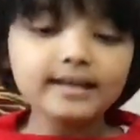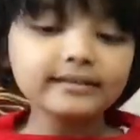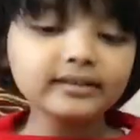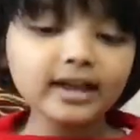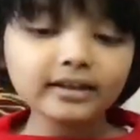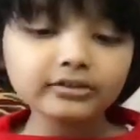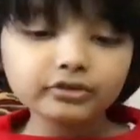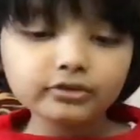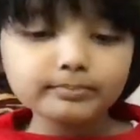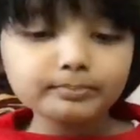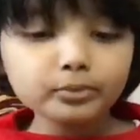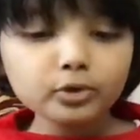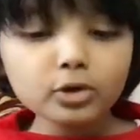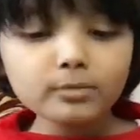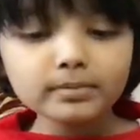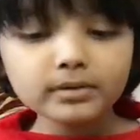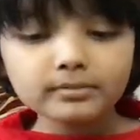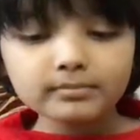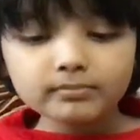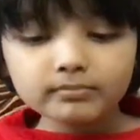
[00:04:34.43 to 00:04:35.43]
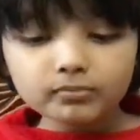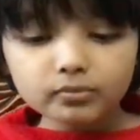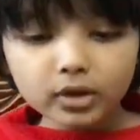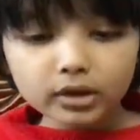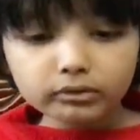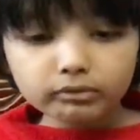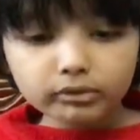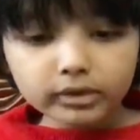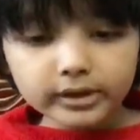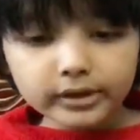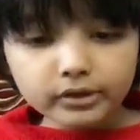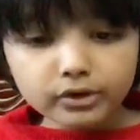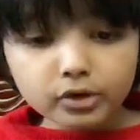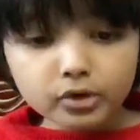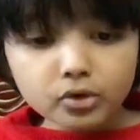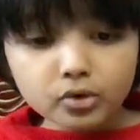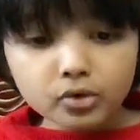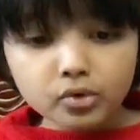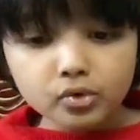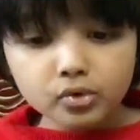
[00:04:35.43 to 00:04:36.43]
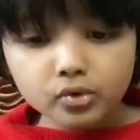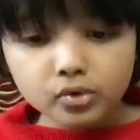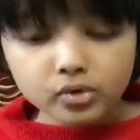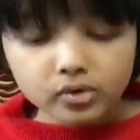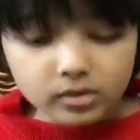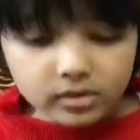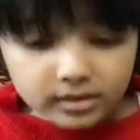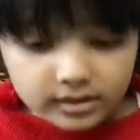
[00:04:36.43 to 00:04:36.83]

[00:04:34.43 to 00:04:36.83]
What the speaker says: That's the problem. What will you do?